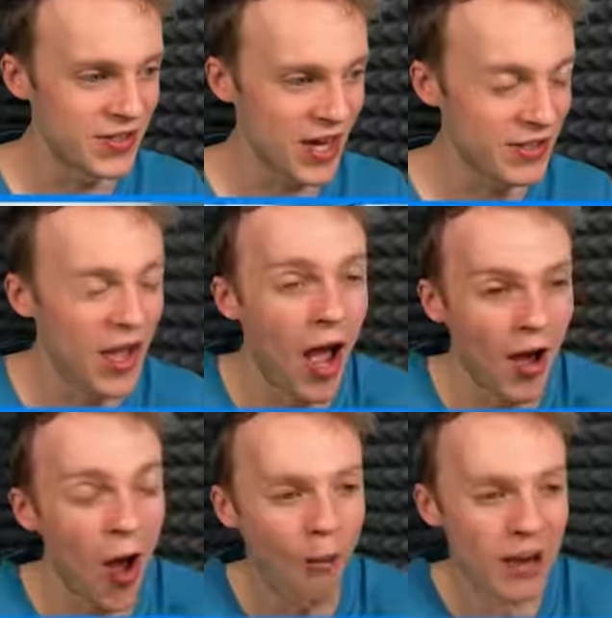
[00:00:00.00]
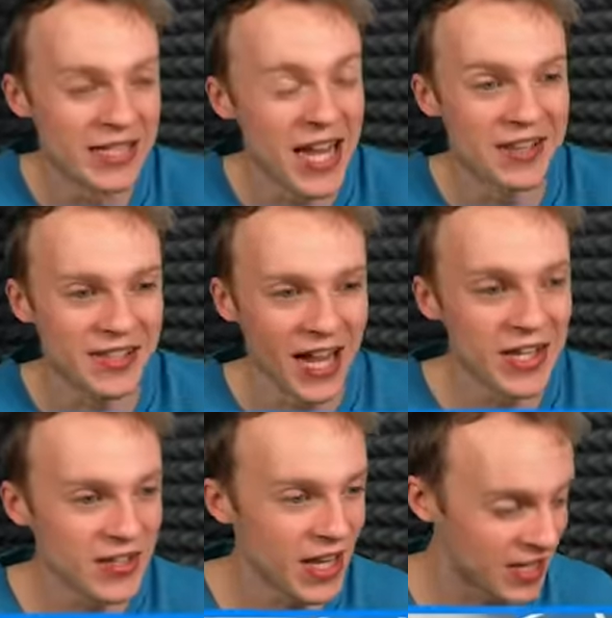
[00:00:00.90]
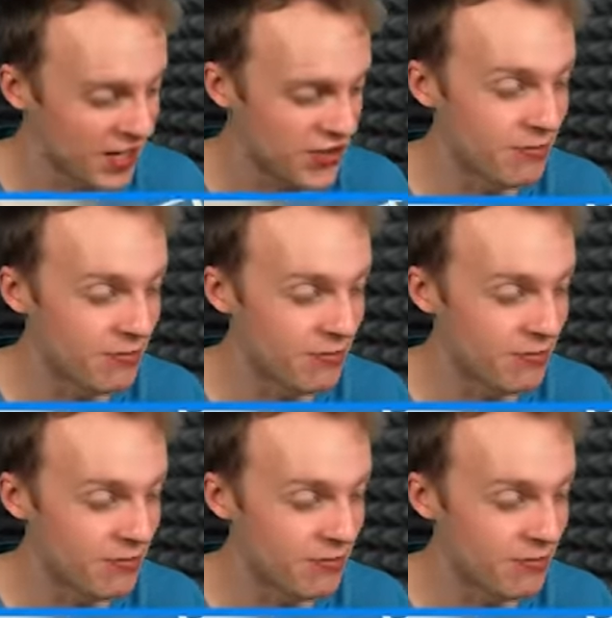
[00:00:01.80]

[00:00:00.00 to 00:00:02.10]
is kind of... Oh, my days. It's it, it's